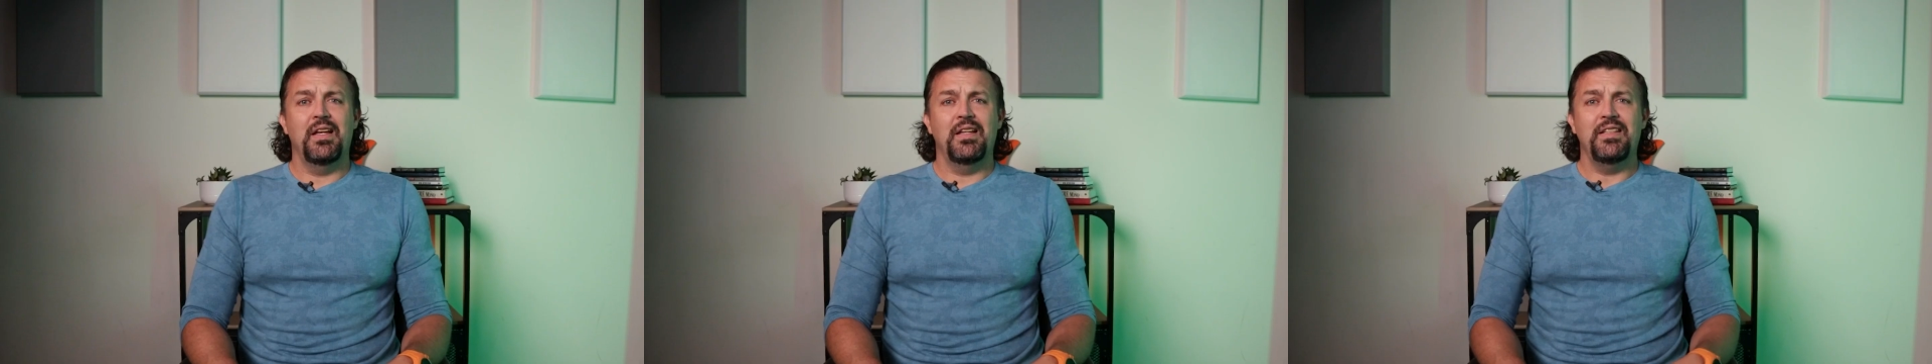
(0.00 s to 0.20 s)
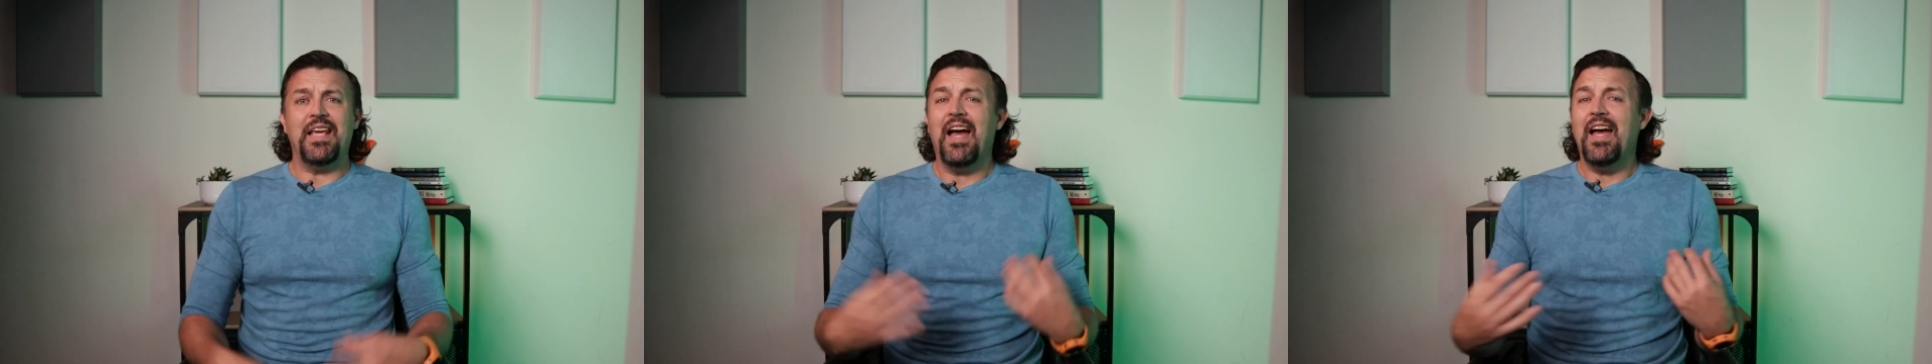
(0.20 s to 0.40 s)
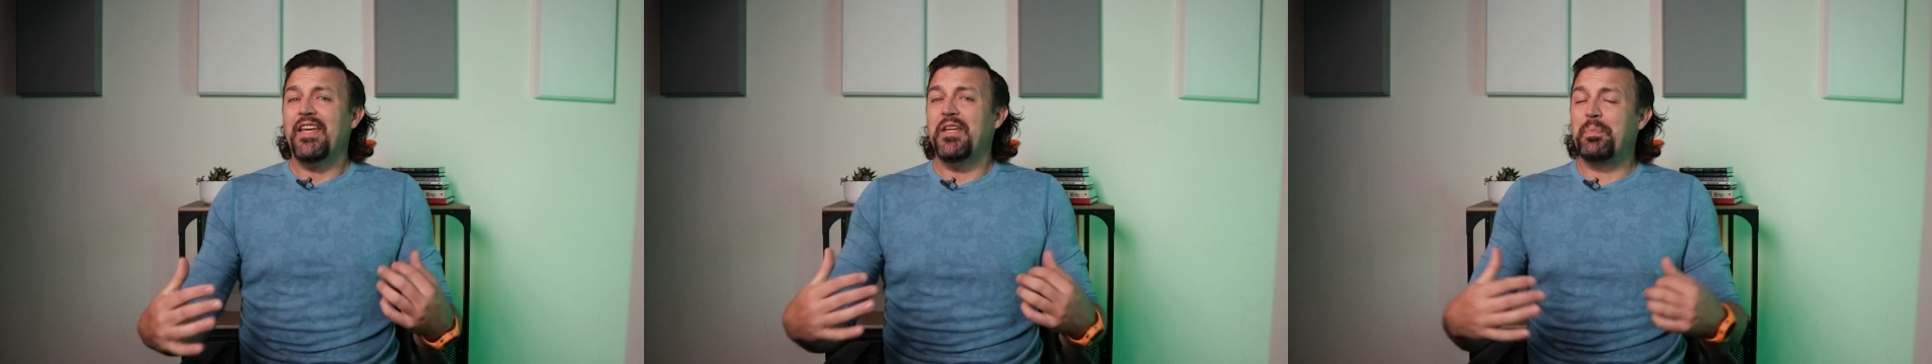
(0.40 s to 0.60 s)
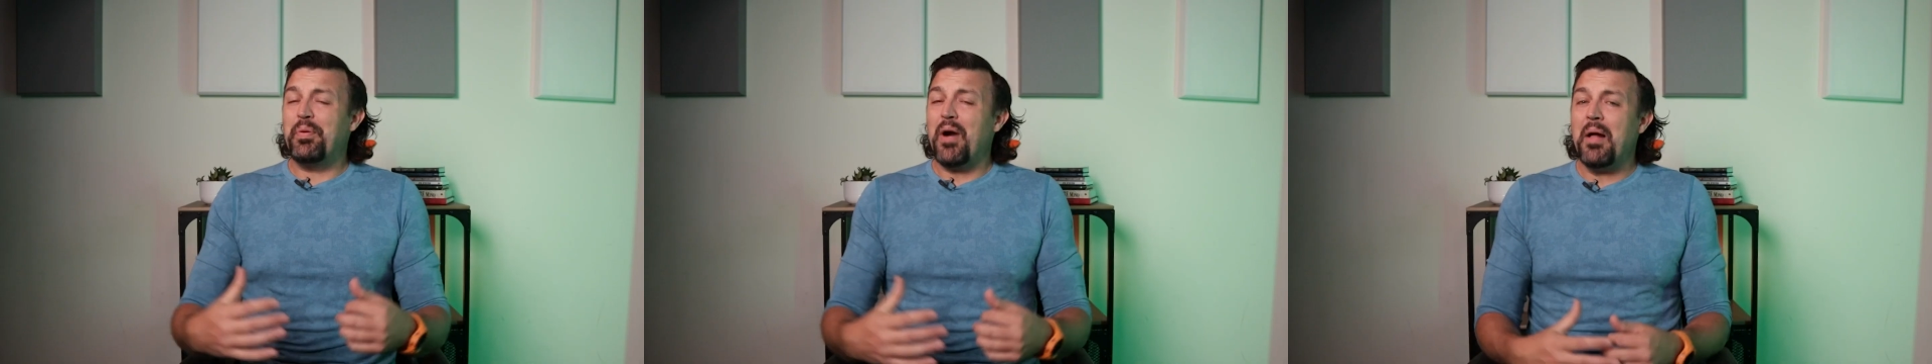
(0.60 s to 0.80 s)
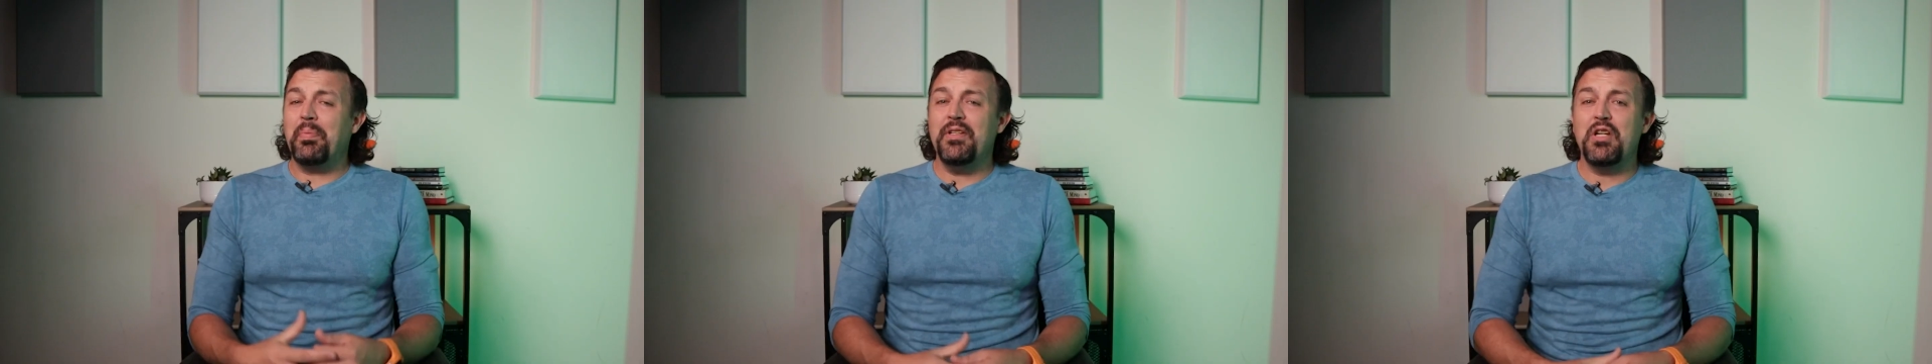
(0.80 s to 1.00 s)
Yeah, you
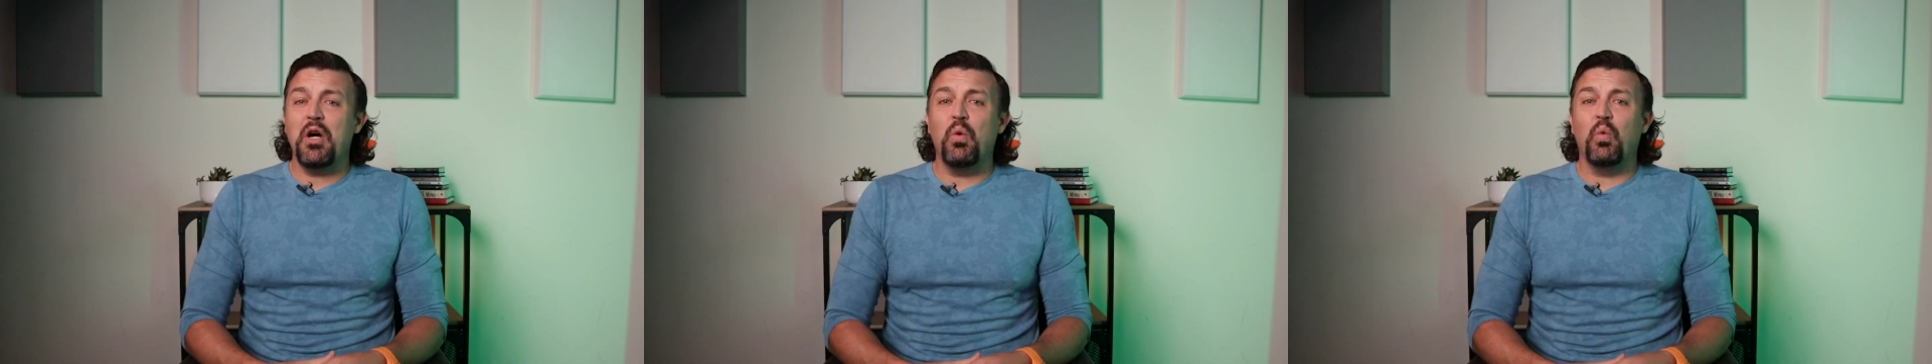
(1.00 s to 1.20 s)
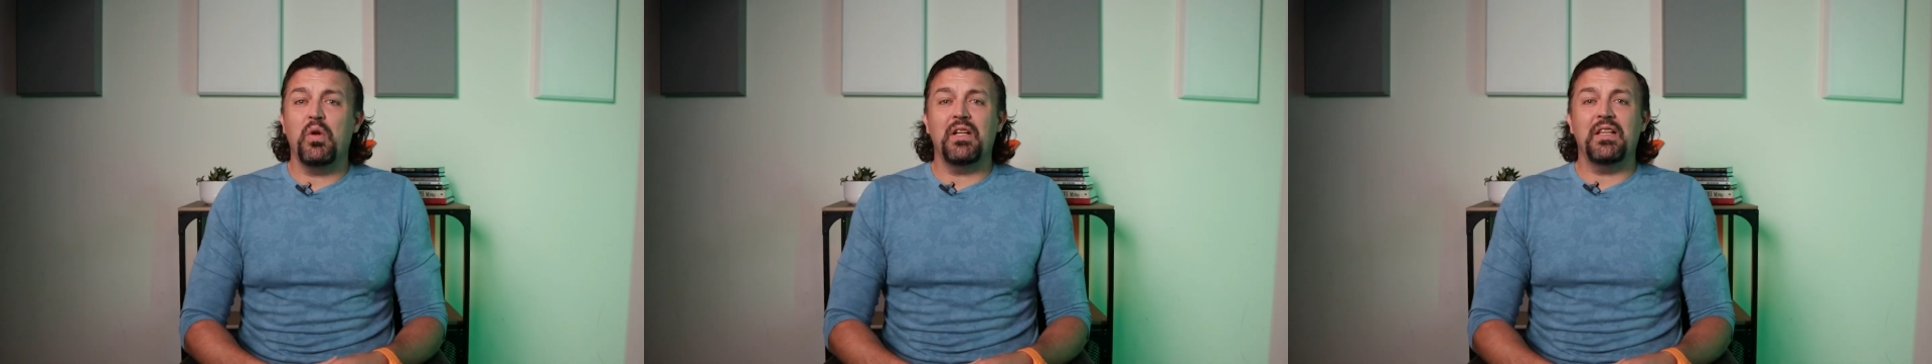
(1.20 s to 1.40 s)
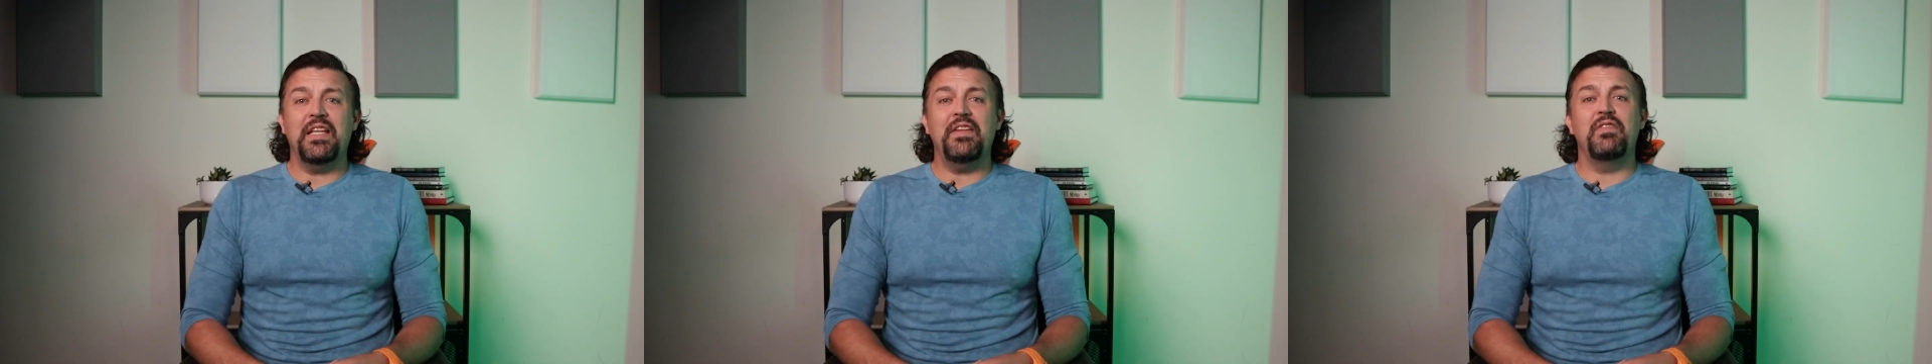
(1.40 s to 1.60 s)
probably don't wanna leave